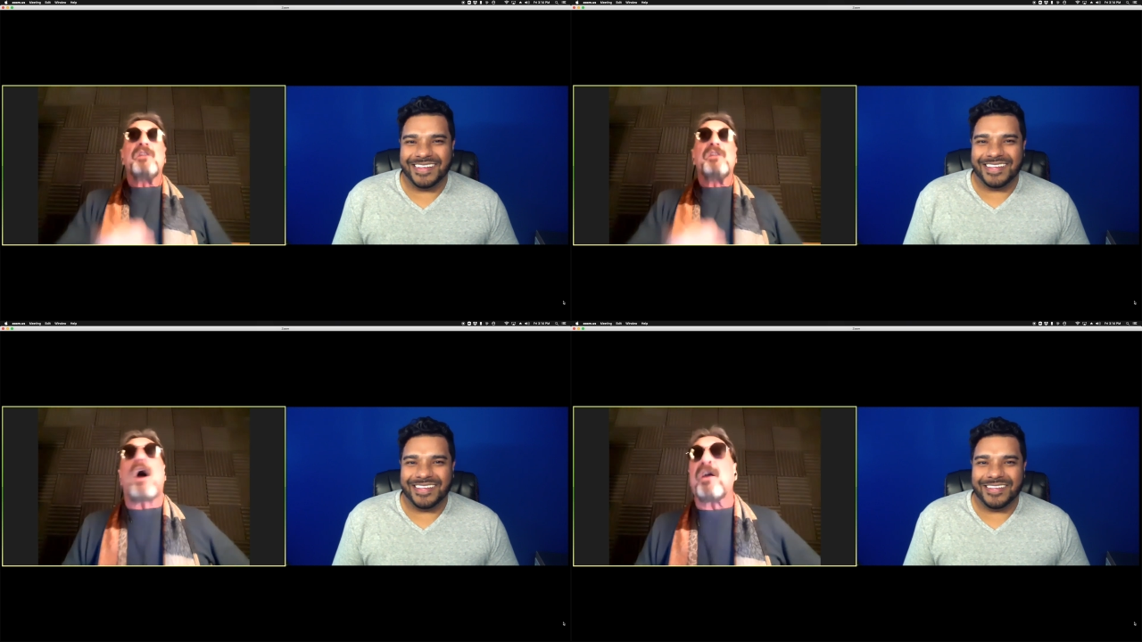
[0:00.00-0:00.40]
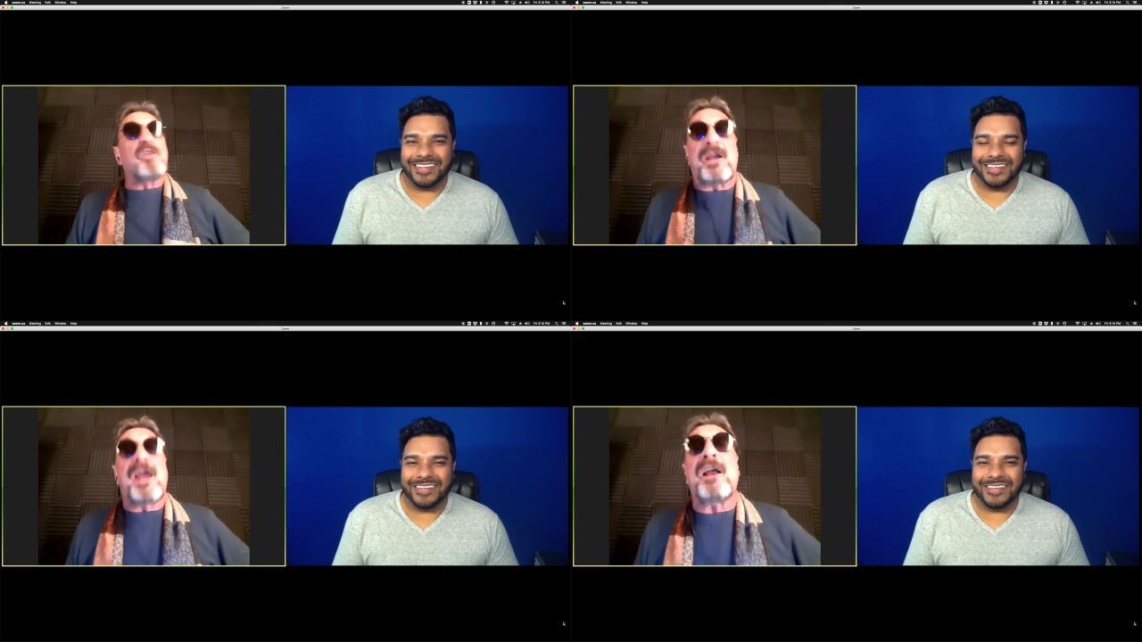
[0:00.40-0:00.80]

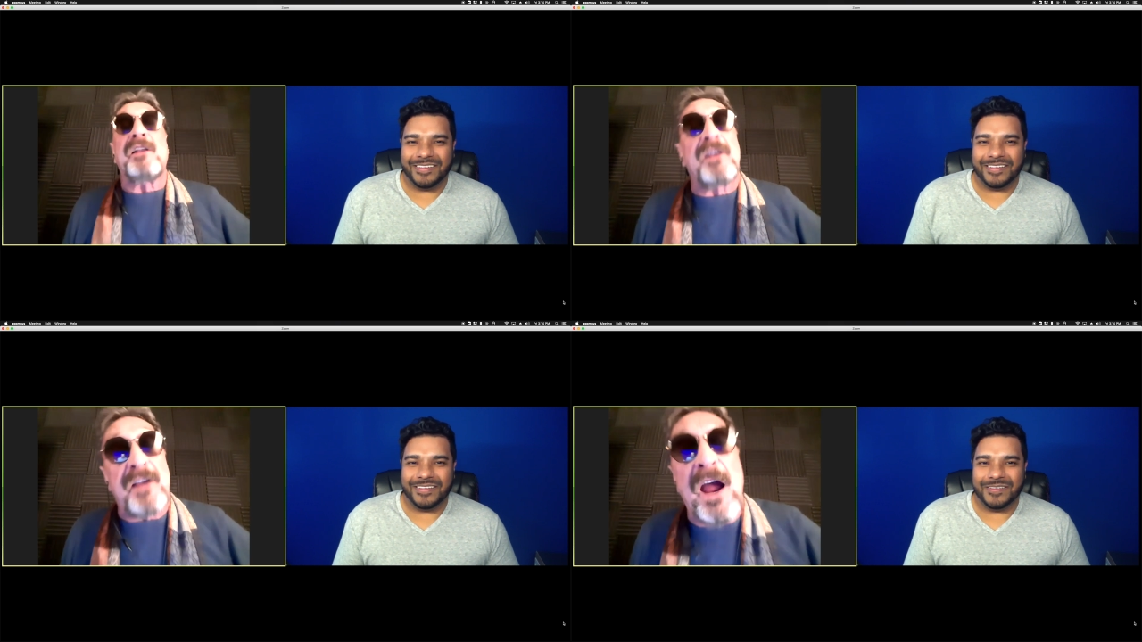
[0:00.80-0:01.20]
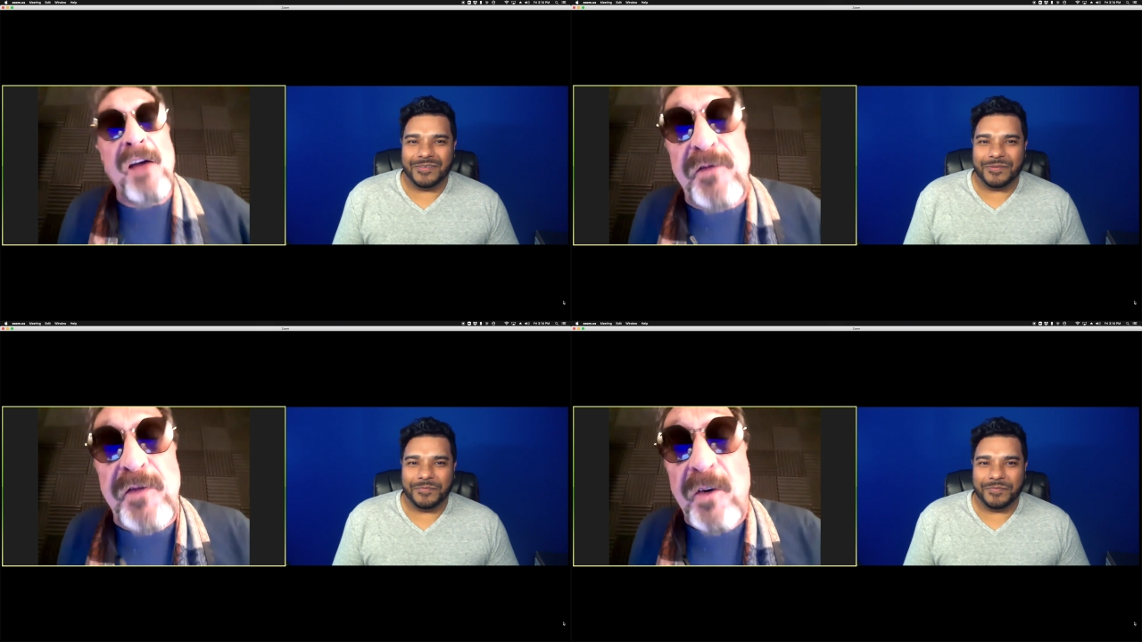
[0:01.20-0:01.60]
Speaker 1: Neither can it
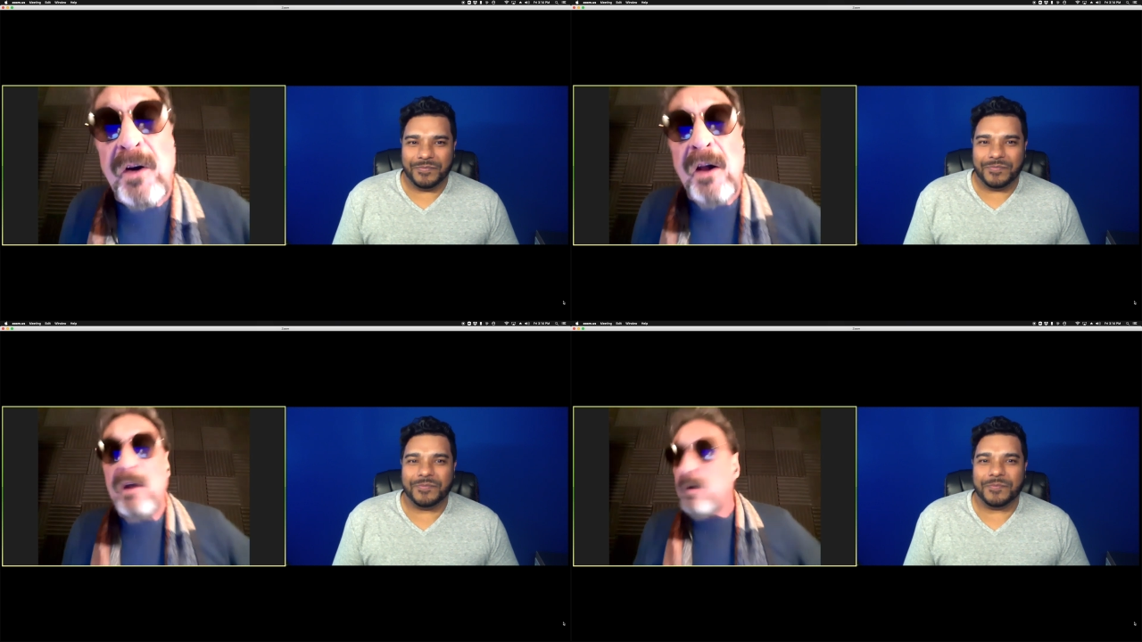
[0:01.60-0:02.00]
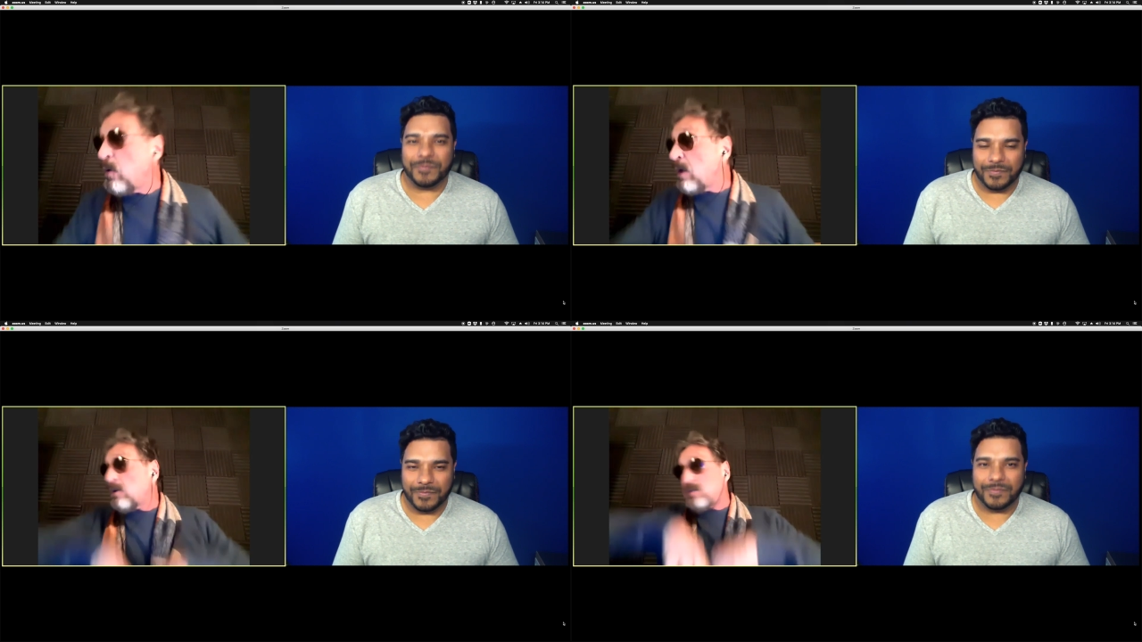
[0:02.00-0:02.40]
ever.
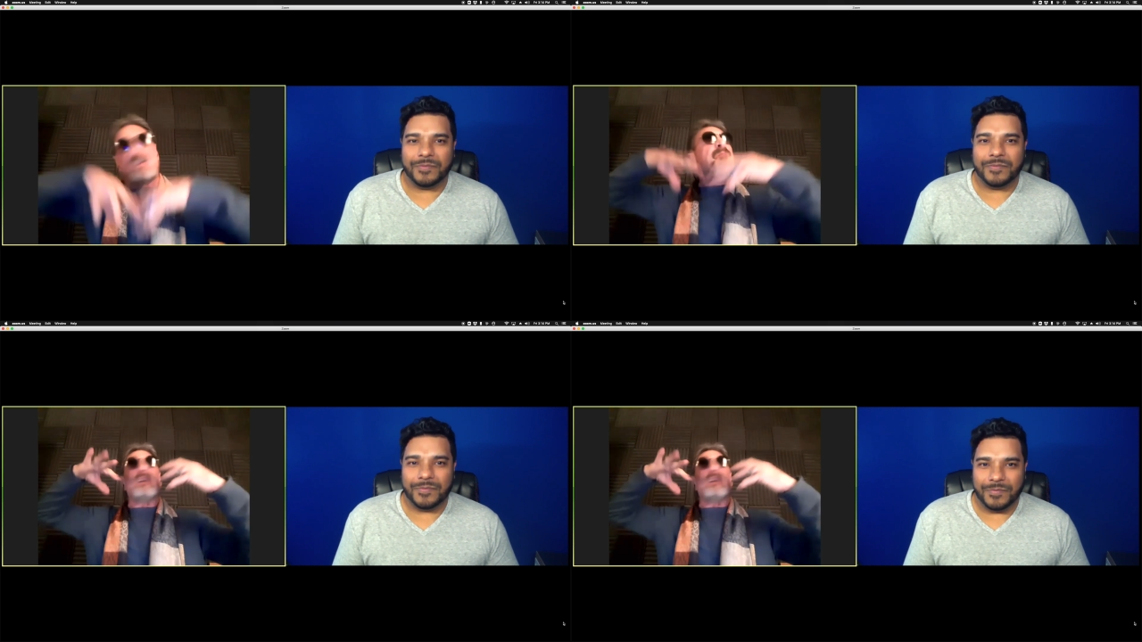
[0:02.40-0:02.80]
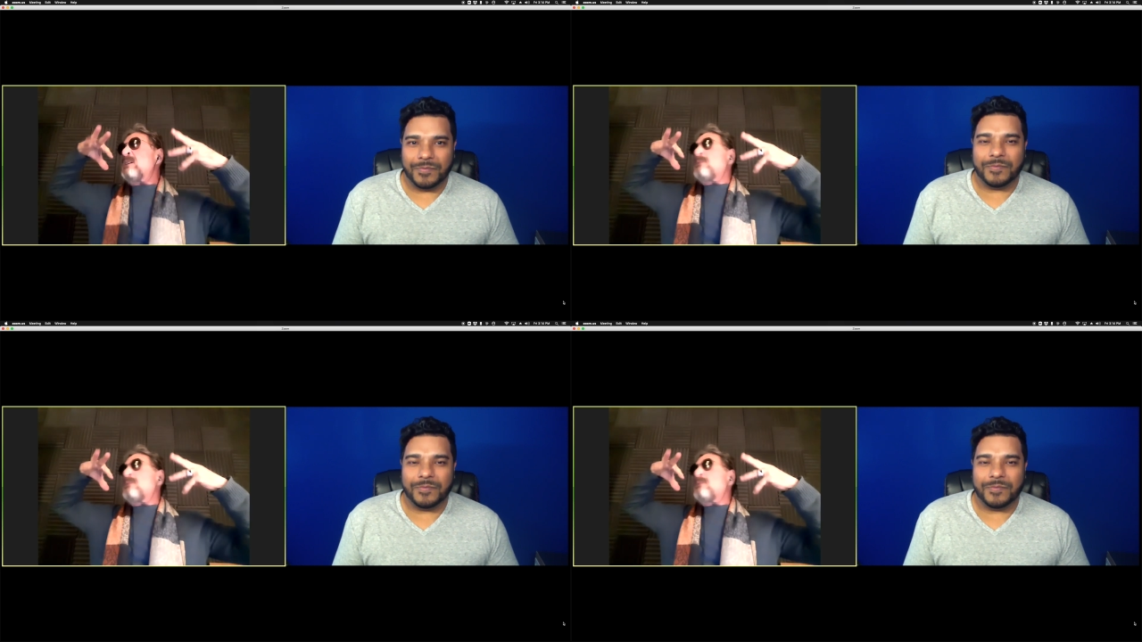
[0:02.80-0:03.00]
Without some